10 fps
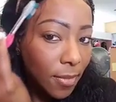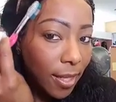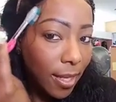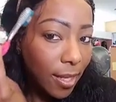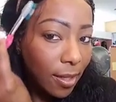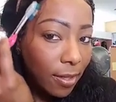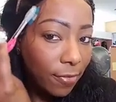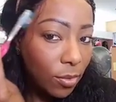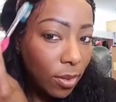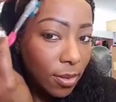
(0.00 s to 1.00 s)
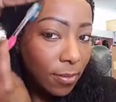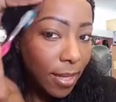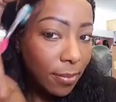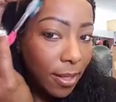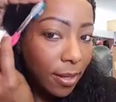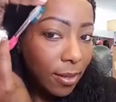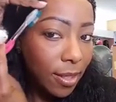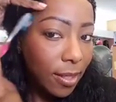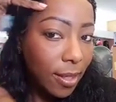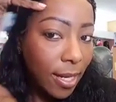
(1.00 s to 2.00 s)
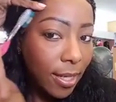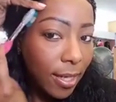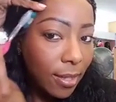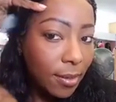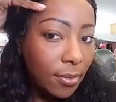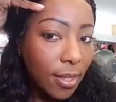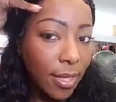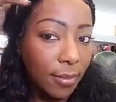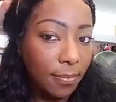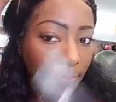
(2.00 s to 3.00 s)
And if you want the baby haircut, I can do that.